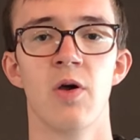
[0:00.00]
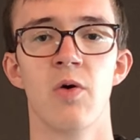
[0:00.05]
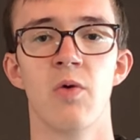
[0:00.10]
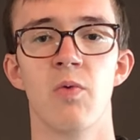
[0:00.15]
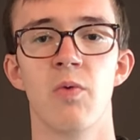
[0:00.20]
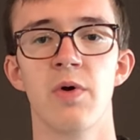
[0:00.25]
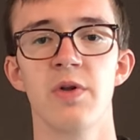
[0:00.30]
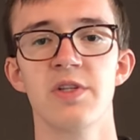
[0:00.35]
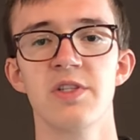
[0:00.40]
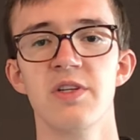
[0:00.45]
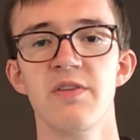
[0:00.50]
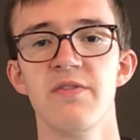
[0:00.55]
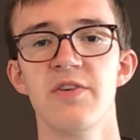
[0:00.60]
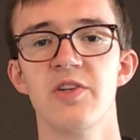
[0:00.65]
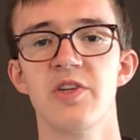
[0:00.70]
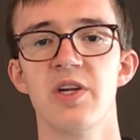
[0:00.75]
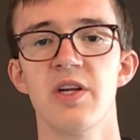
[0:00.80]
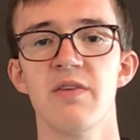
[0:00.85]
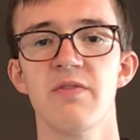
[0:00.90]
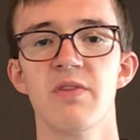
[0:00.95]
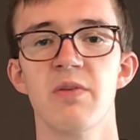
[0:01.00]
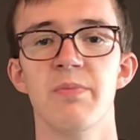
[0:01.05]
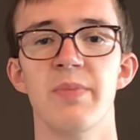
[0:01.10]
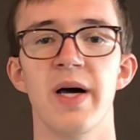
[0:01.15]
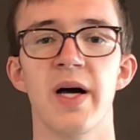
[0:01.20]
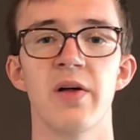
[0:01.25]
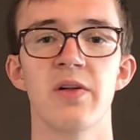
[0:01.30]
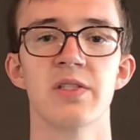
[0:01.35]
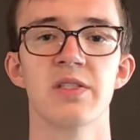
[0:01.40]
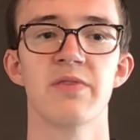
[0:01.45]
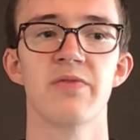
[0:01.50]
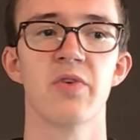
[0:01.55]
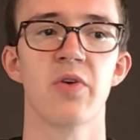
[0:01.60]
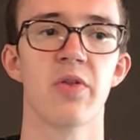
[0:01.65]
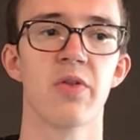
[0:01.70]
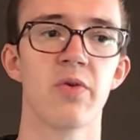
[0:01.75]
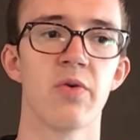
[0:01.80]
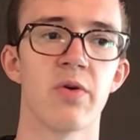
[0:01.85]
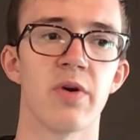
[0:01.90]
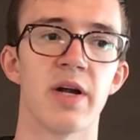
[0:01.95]
Once you've achieved the balance of your
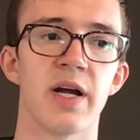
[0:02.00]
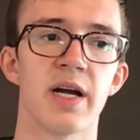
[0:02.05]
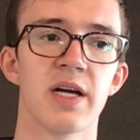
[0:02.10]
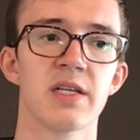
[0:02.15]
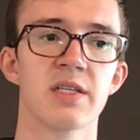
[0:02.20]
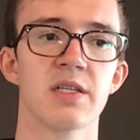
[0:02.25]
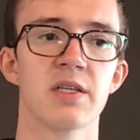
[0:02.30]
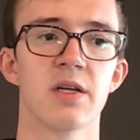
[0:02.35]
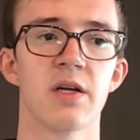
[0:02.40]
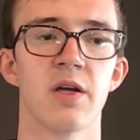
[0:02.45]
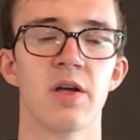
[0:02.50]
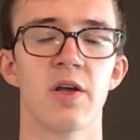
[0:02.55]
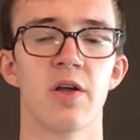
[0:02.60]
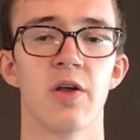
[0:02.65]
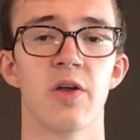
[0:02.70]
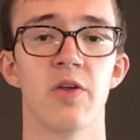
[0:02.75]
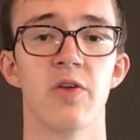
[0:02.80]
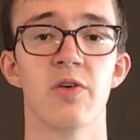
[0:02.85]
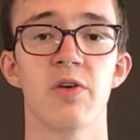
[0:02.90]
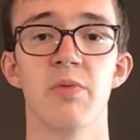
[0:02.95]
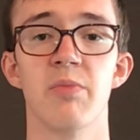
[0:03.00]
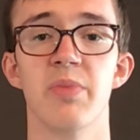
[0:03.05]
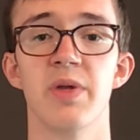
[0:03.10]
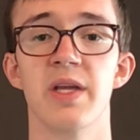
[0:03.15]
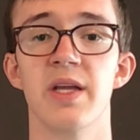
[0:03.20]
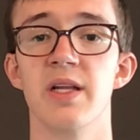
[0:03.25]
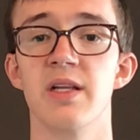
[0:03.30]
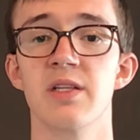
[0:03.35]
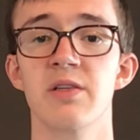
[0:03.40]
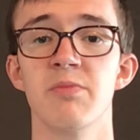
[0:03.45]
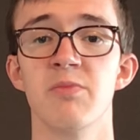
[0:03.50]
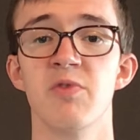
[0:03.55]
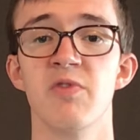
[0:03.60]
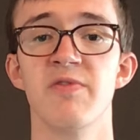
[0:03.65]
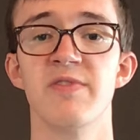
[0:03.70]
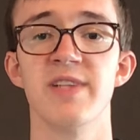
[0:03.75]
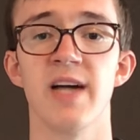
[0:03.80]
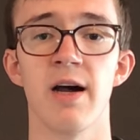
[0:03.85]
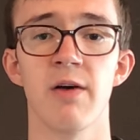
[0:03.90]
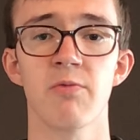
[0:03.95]
thorax, you can begin to
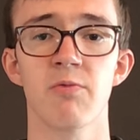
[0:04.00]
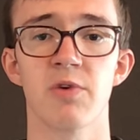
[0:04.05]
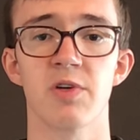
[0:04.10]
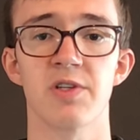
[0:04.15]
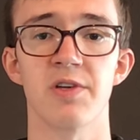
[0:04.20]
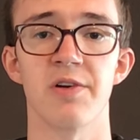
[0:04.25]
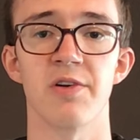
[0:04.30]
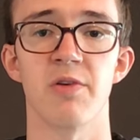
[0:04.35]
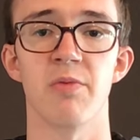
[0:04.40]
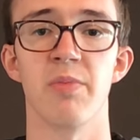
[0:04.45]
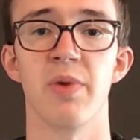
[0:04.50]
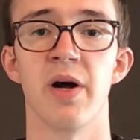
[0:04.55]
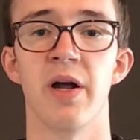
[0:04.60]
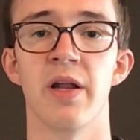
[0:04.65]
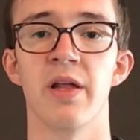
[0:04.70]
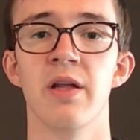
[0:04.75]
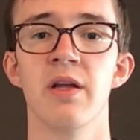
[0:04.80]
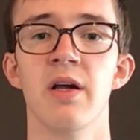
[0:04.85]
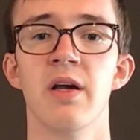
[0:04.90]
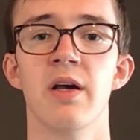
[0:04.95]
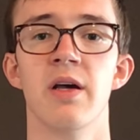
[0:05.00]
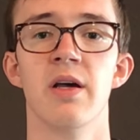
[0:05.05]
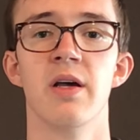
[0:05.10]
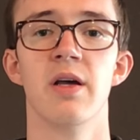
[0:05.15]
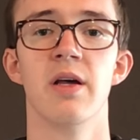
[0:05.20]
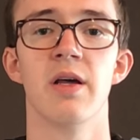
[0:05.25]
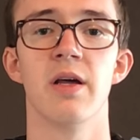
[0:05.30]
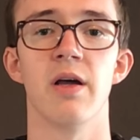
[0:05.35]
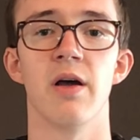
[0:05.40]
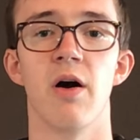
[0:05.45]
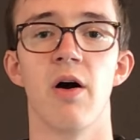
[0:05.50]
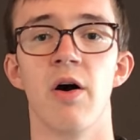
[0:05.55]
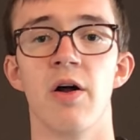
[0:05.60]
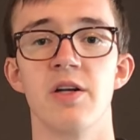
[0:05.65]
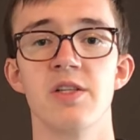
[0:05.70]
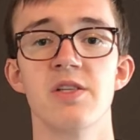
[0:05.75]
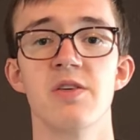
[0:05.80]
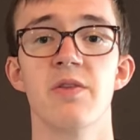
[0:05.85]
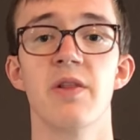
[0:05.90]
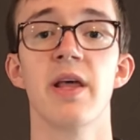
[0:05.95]
move downwards on your body
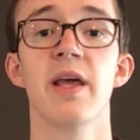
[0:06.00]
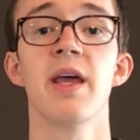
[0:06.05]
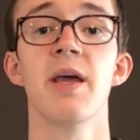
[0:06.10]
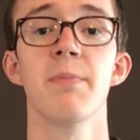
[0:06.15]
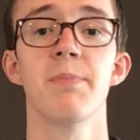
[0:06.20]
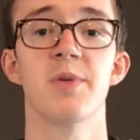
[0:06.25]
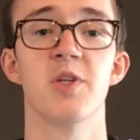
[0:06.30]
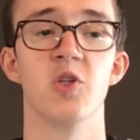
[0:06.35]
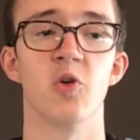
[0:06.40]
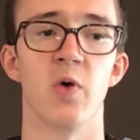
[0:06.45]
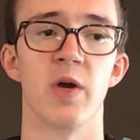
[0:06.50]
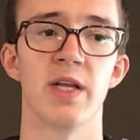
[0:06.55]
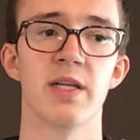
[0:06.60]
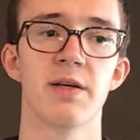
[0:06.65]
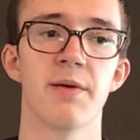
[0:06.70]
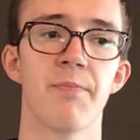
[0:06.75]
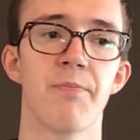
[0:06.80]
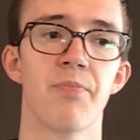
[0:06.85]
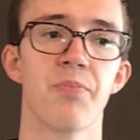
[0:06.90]
onto the hip joint.